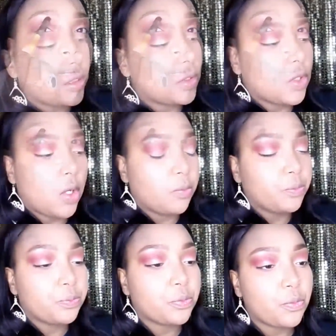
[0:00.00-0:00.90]
So
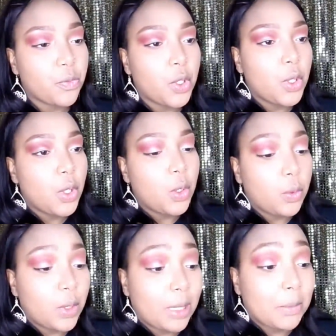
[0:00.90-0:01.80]

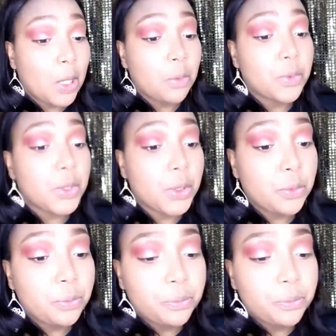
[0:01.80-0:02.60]
what I'm going to do